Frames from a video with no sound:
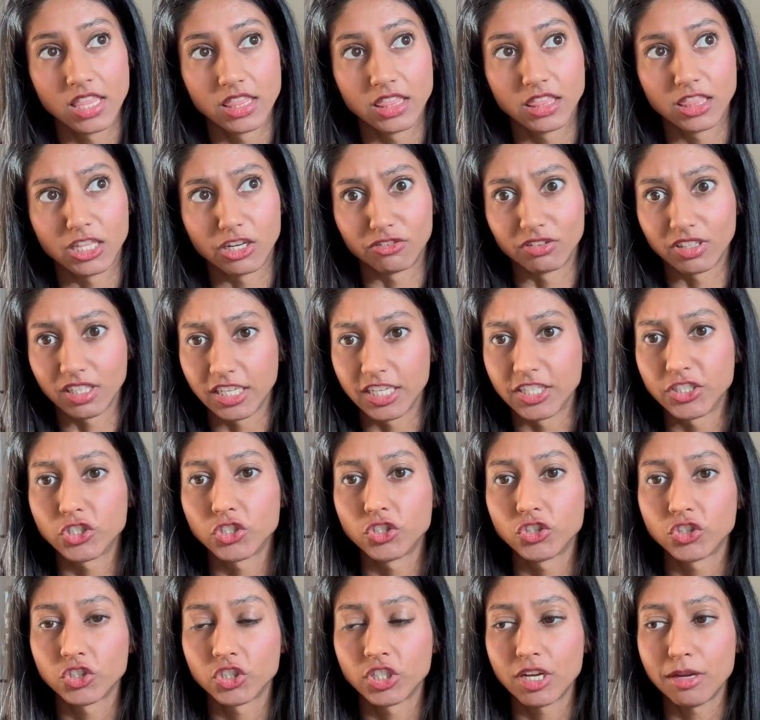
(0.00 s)
their
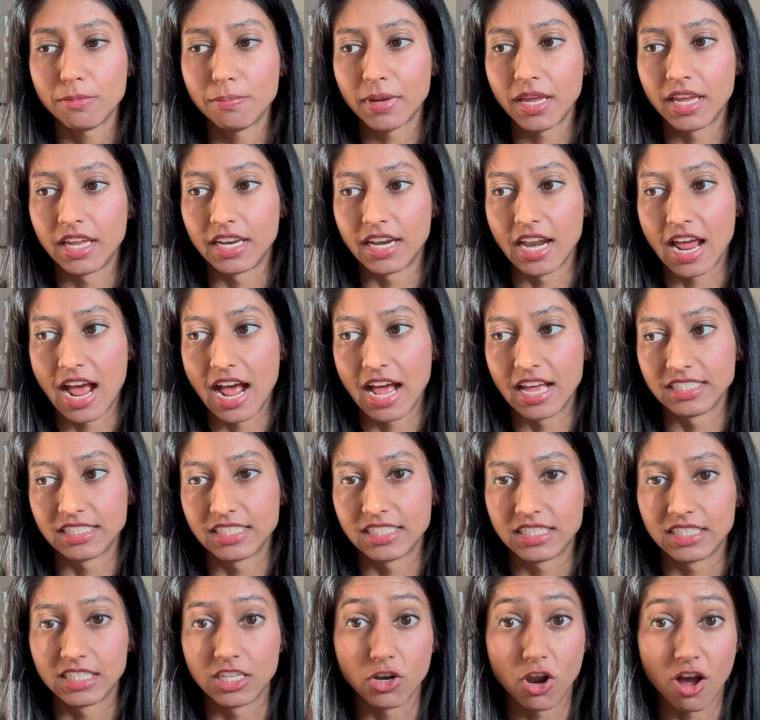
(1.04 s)
relationship. And as
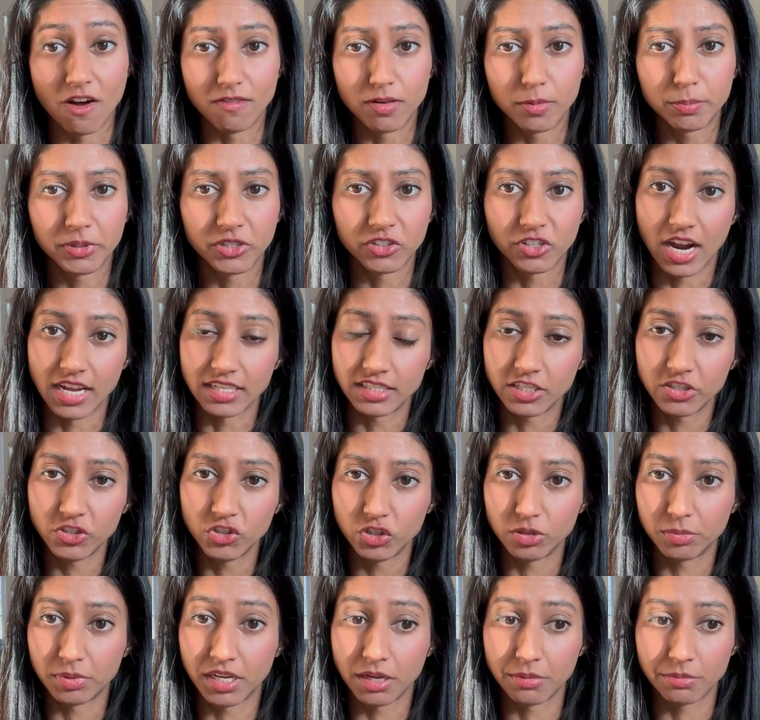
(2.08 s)
the novel progresses, she
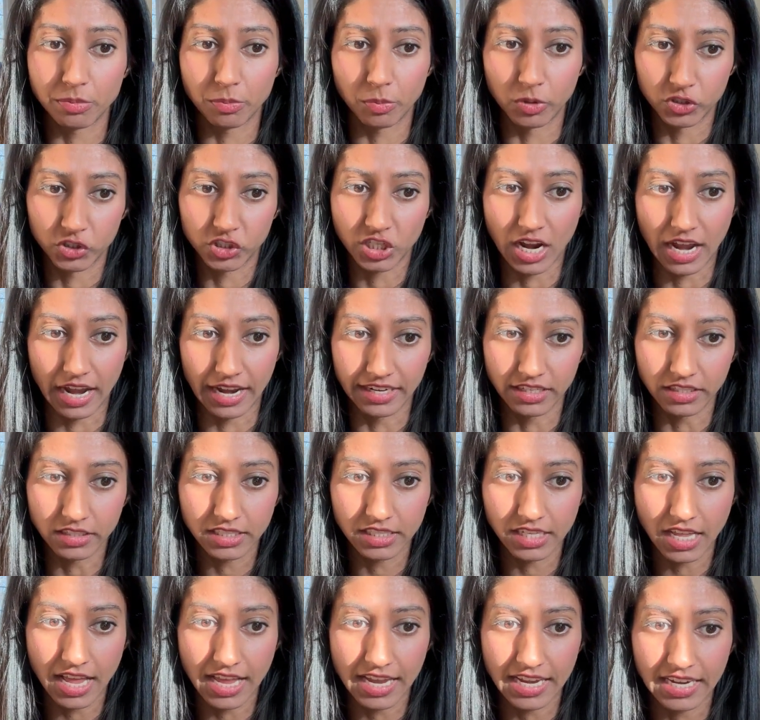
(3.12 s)
becomes more
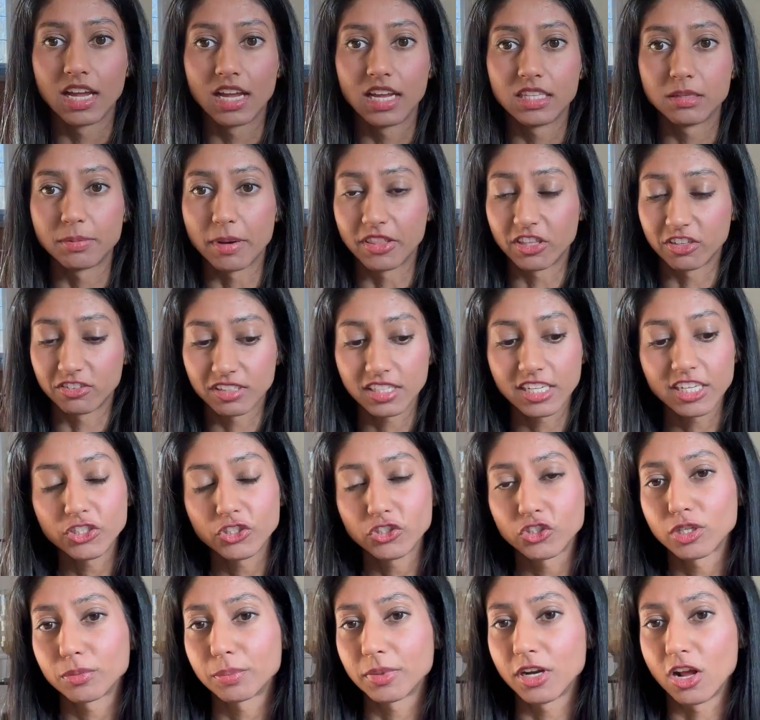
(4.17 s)
childlike. It's about the
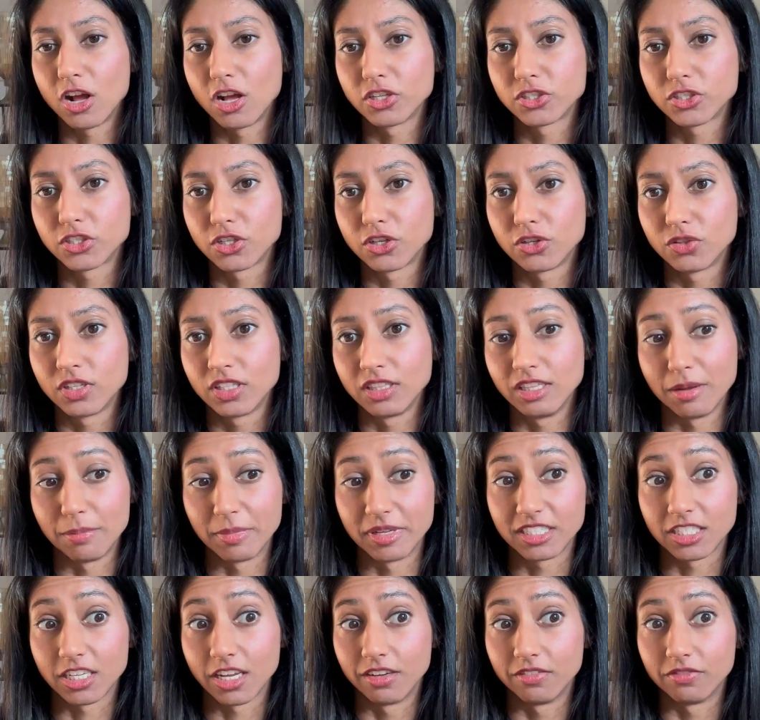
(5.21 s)
relationship and also the
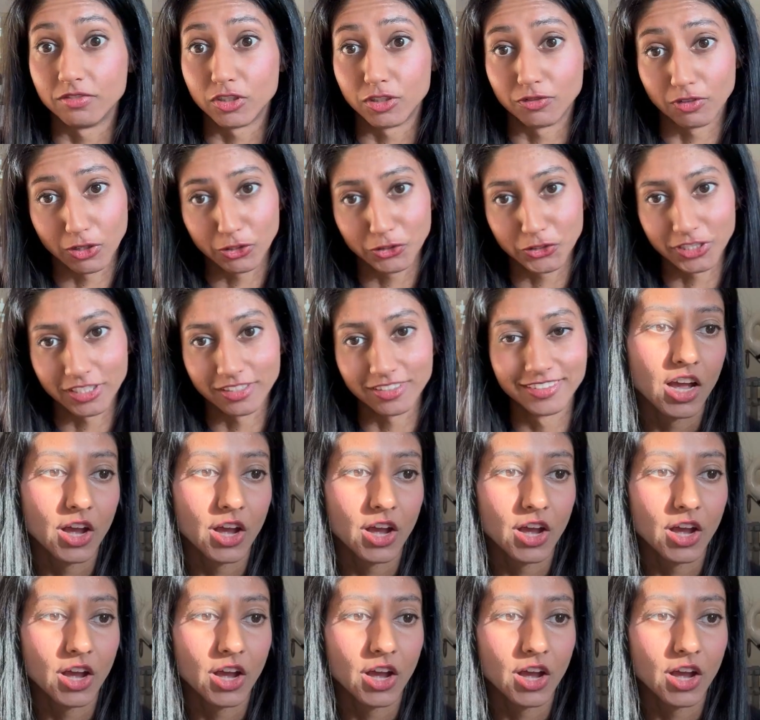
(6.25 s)
limits of devotion.